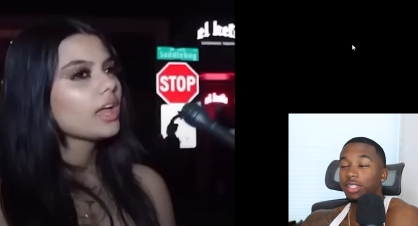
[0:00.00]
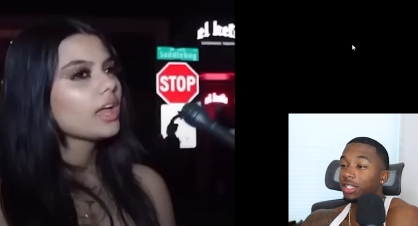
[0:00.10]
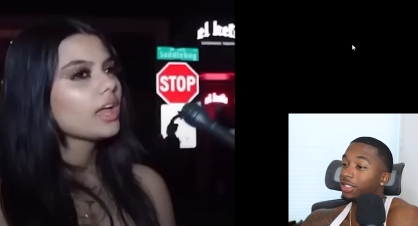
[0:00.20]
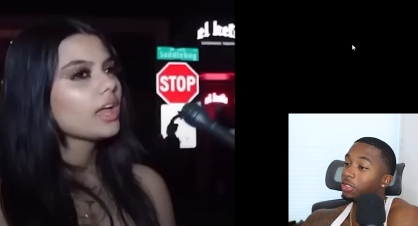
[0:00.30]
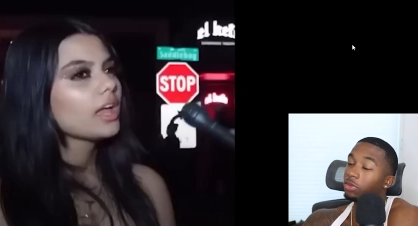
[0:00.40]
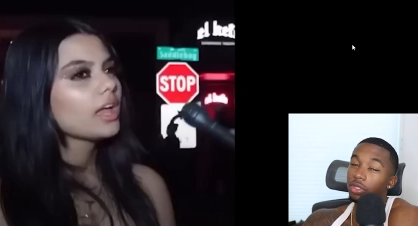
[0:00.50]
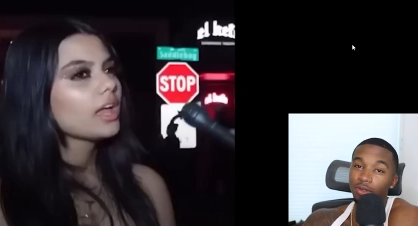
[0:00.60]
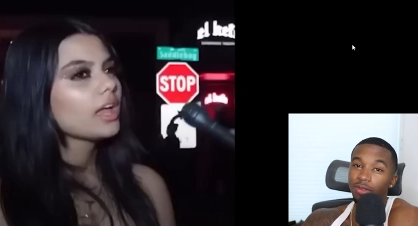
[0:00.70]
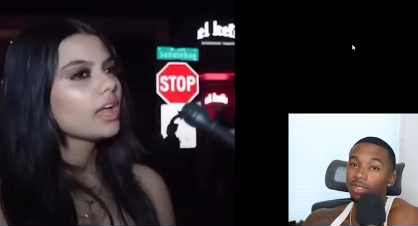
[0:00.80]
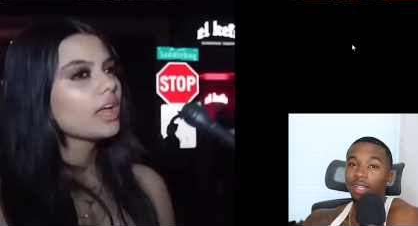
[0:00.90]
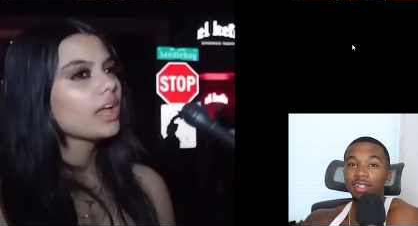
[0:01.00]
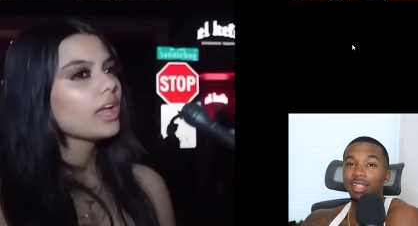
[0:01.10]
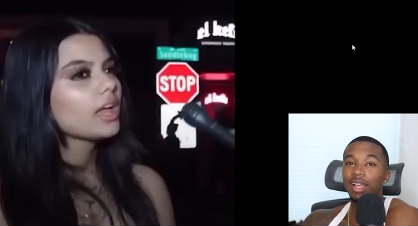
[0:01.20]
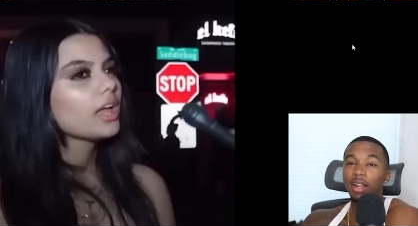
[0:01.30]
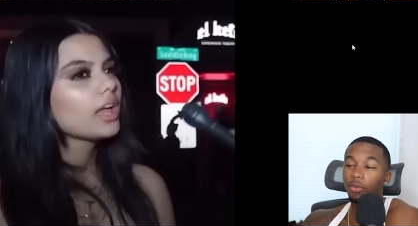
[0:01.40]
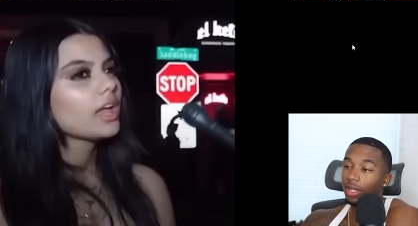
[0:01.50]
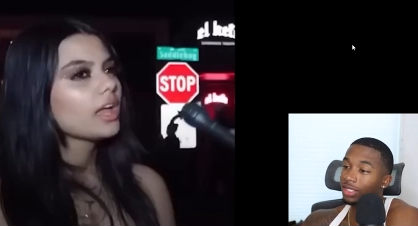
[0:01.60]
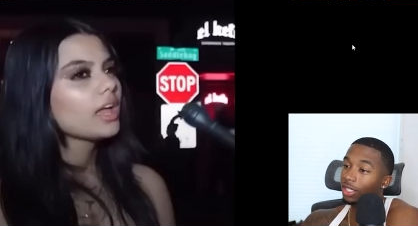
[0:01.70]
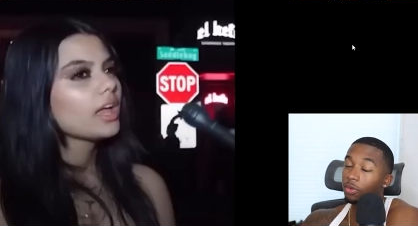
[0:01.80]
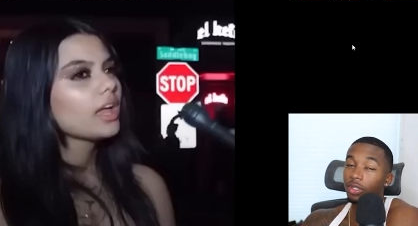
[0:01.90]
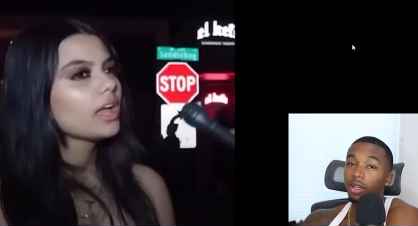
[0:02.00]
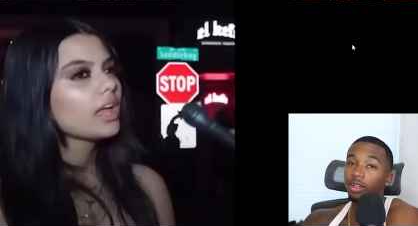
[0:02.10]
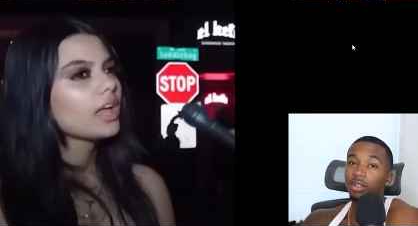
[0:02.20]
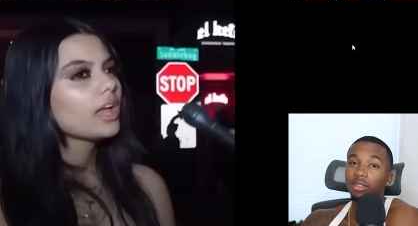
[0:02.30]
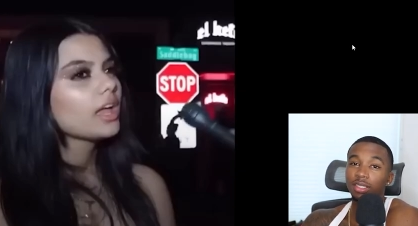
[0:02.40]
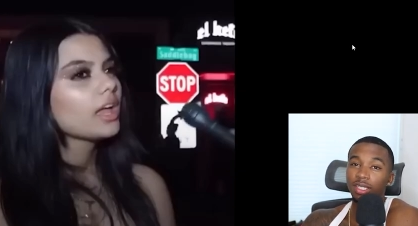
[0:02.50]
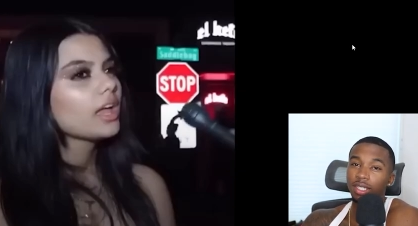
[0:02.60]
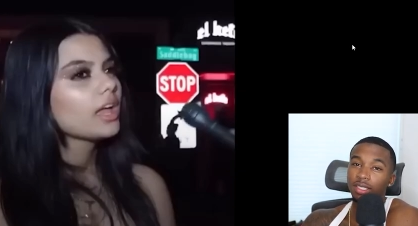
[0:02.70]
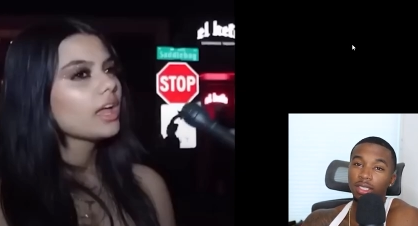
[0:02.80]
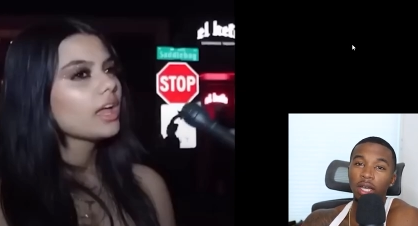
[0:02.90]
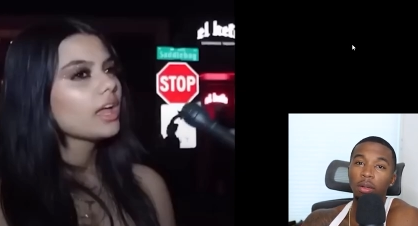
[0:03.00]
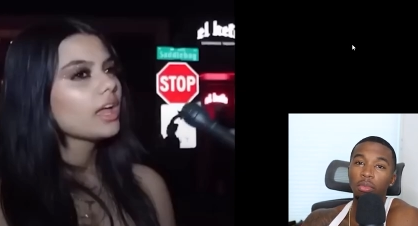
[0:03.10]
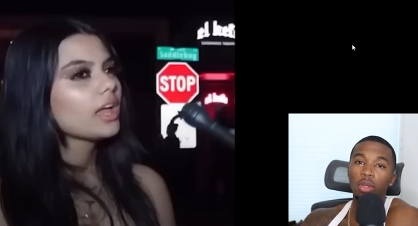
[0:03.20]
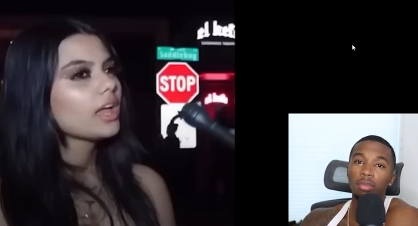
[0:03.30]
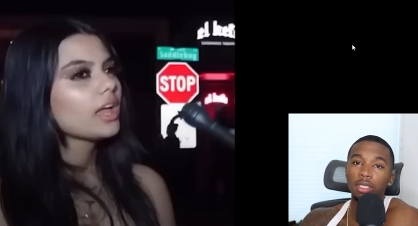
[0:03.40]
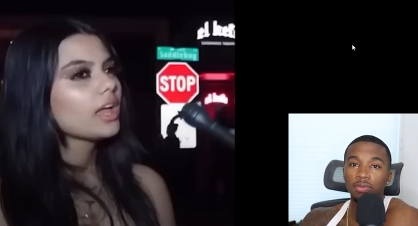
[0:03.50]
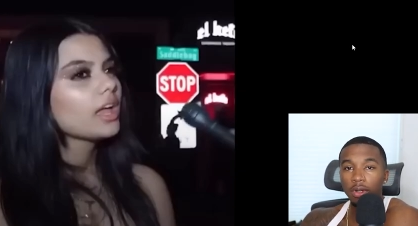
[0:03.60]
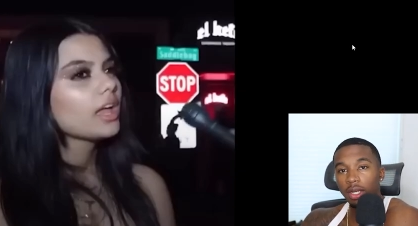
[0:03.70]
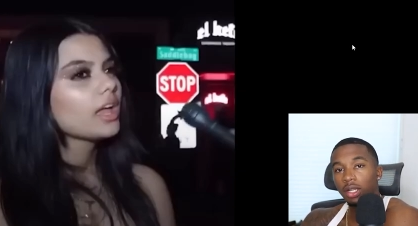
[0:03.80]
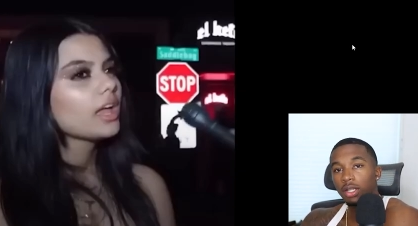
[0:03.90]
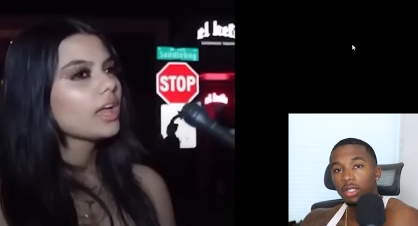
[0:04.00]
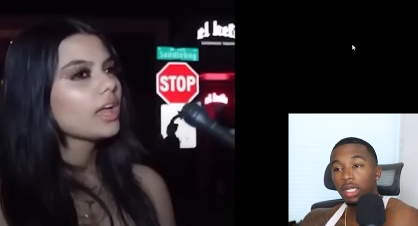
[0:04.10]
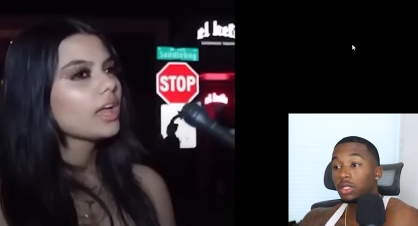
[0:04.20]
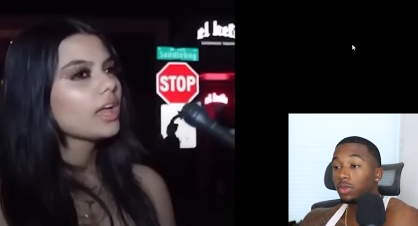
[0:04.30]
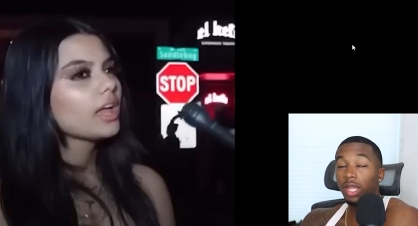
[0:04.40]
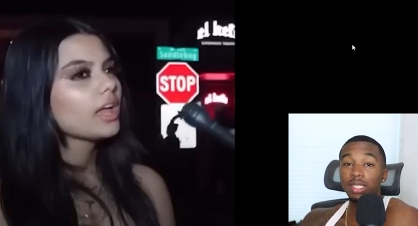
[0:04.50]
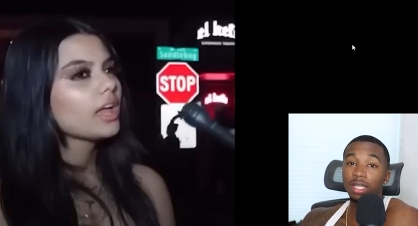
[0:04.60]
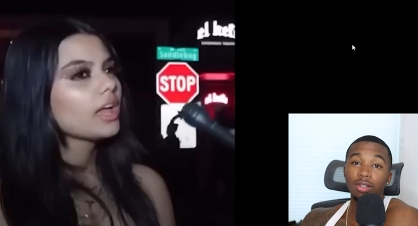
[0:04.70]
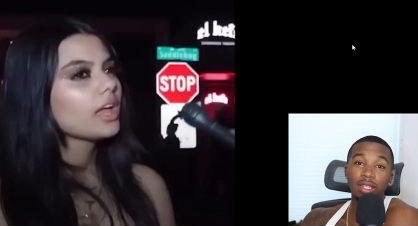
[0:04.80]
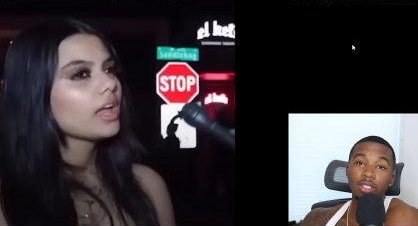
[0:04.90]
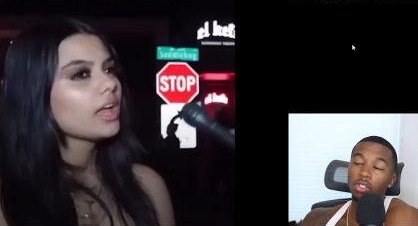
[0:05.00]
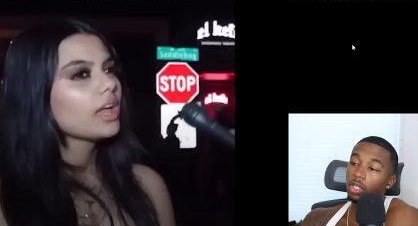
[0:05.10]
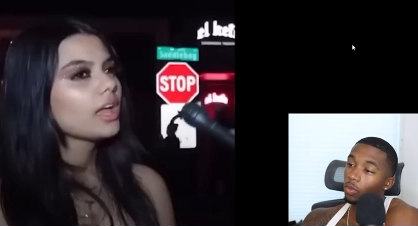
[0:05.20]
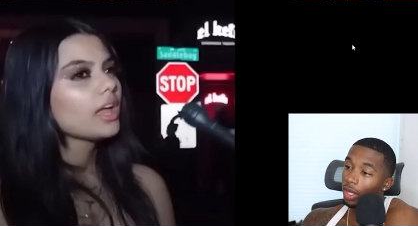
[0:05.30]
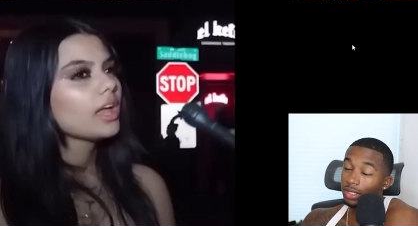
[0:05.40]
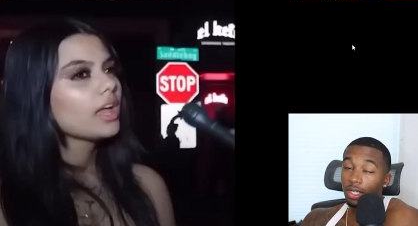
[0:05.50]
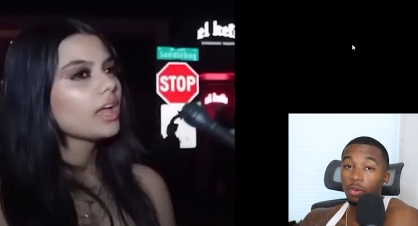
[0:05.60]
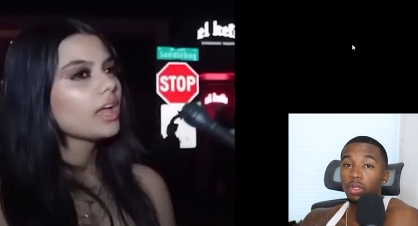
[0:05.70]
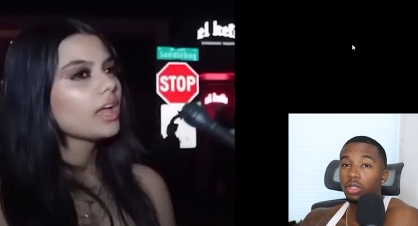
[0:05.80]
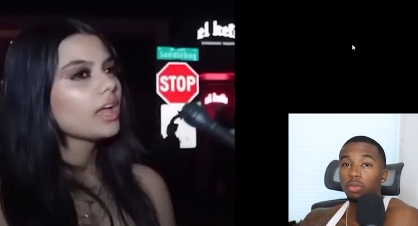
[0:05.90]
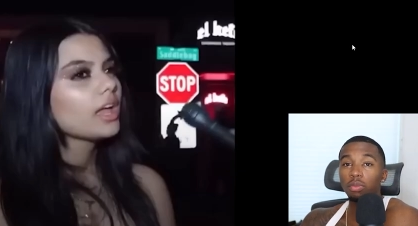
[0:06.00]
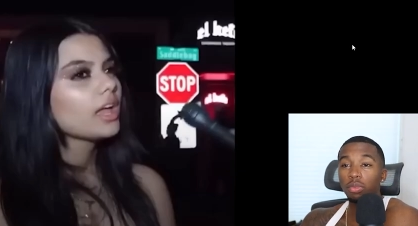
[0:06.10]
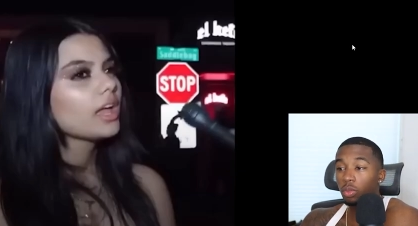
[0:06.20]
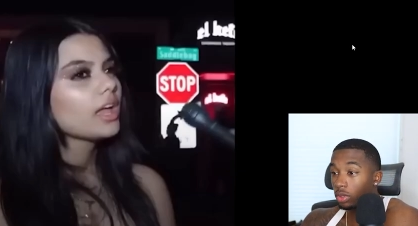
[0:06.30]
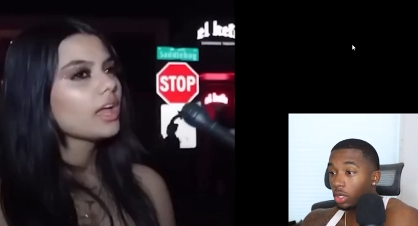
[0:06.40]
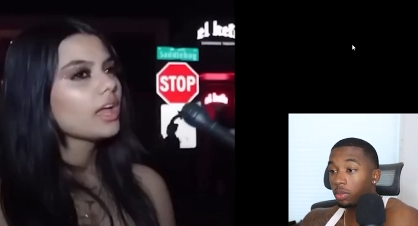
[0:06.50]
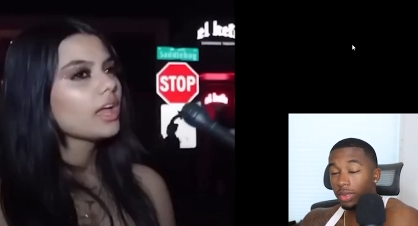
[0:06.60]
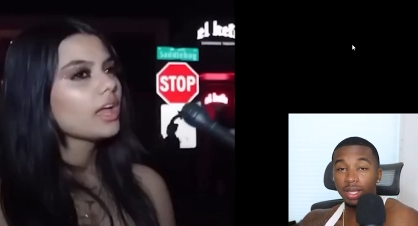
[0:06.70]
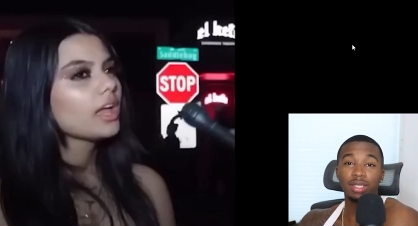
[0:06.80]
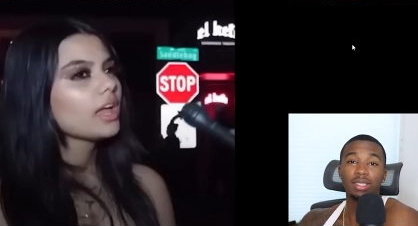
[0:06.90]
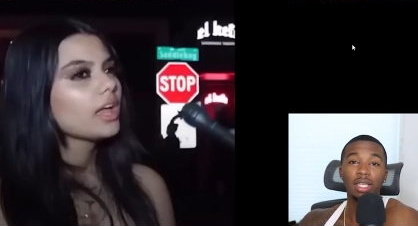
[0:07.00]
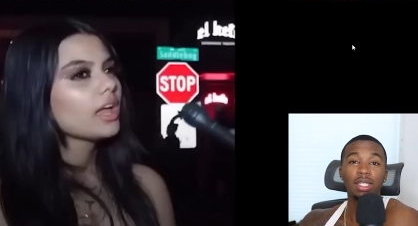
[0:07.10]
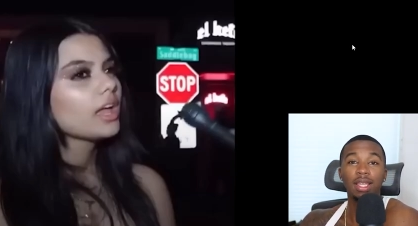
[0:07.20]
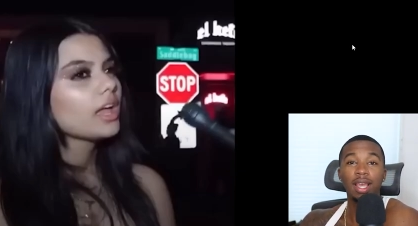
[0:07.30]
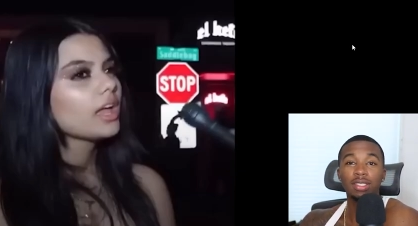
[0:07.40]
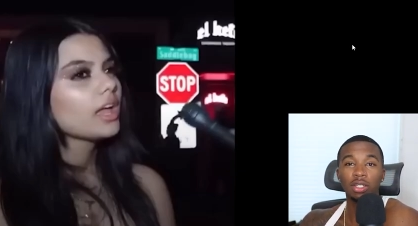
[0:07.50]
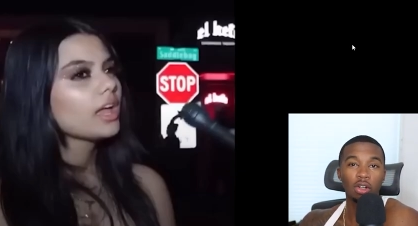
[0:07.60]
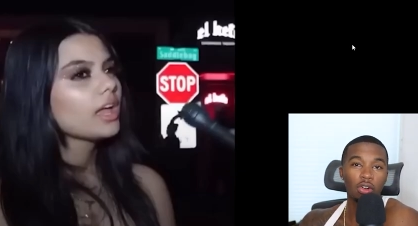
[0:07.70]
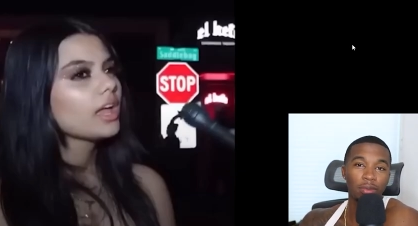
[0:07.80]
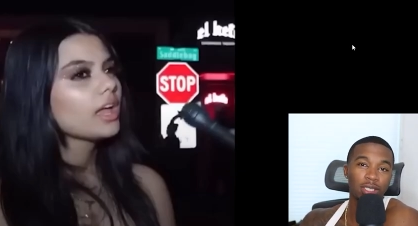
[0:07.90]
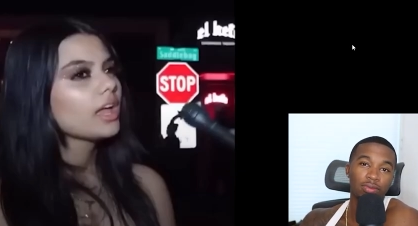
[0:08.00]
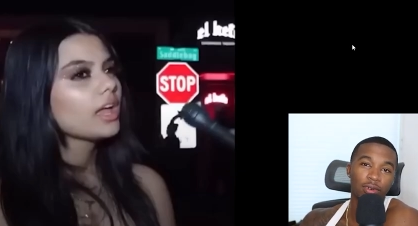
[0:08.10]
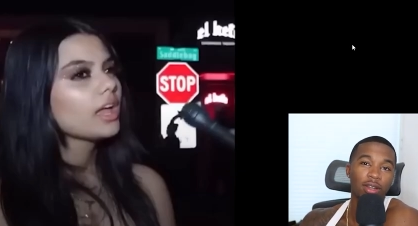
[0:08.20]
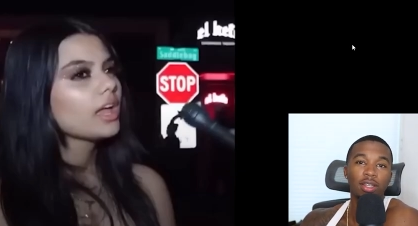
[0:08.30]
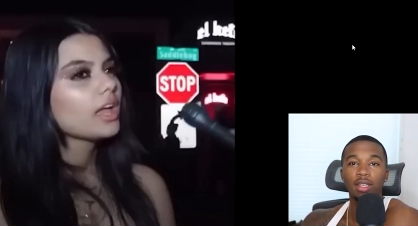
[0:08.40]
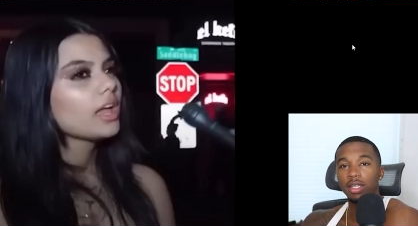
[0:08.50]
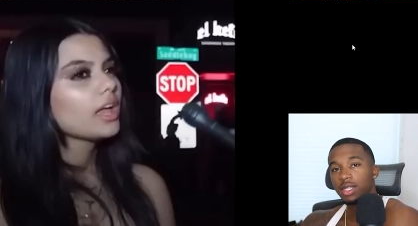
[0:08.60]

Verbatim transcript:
Speaker 1: You dudes out there gotta watch out when y'all girls say she got a boy best friend, and you ladies out there, you need to watch out when your man say he has a girl best friend.